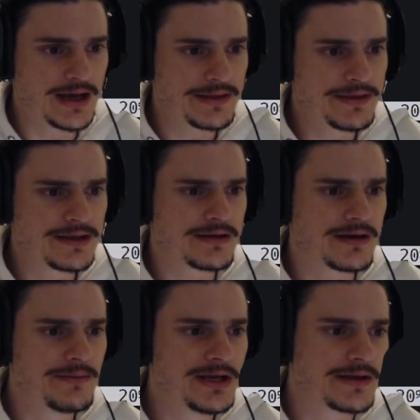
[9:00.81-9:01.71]
I think
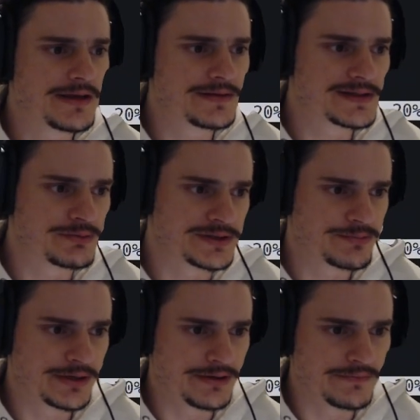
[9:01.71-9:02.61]
this one's
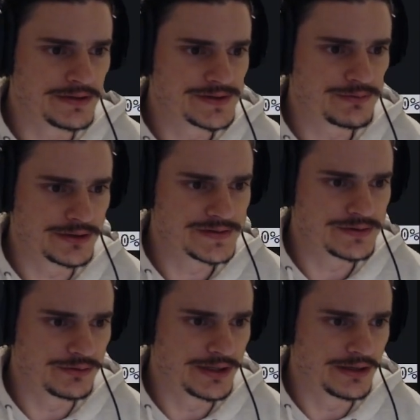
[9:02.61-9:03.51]
pretty obvious what it's
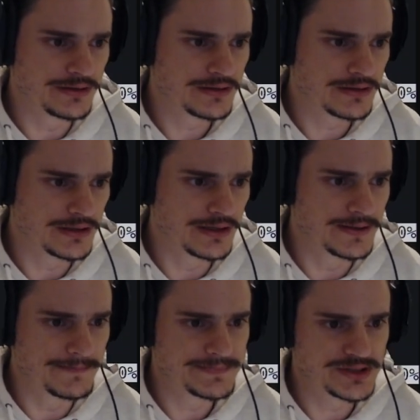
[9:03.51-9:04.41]
doing.
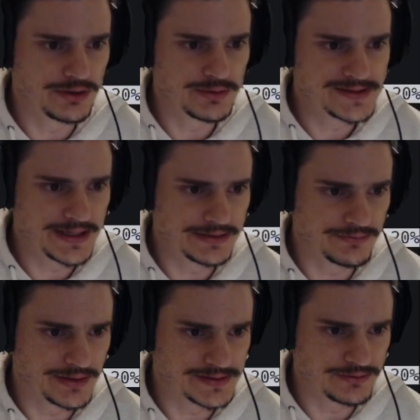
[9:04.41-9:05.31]
So we're setting the
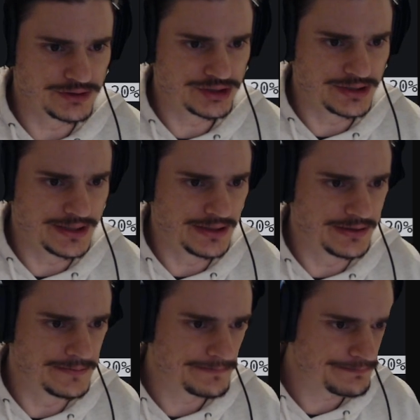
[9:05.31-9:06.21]
resolution
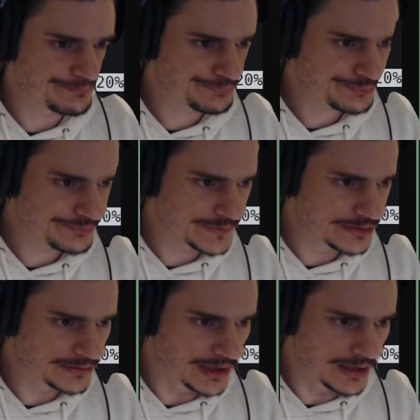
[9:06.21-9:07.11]
here.
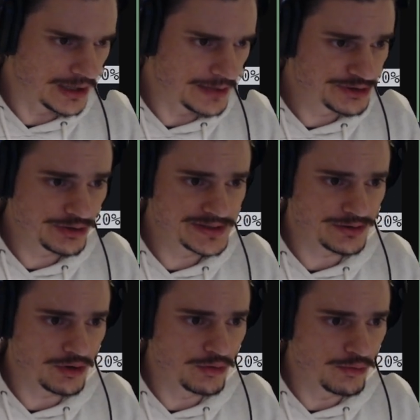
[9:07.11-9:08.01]
I'm sure there's a
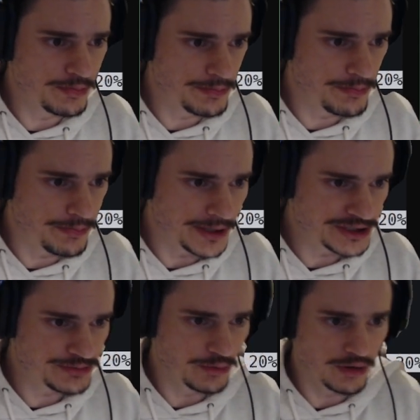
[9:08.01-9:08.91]
whole
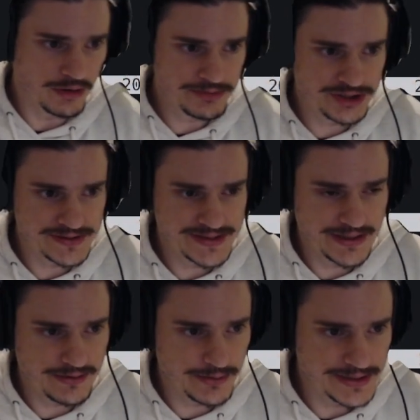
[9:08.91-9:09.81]
bunch more options
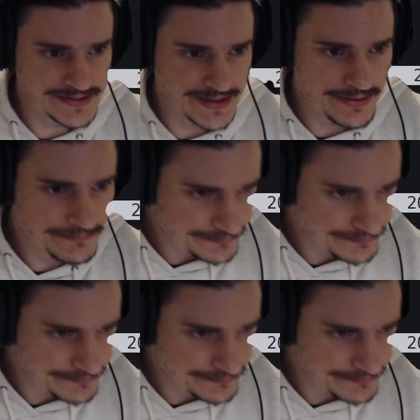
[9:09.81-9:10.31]
here that we can set.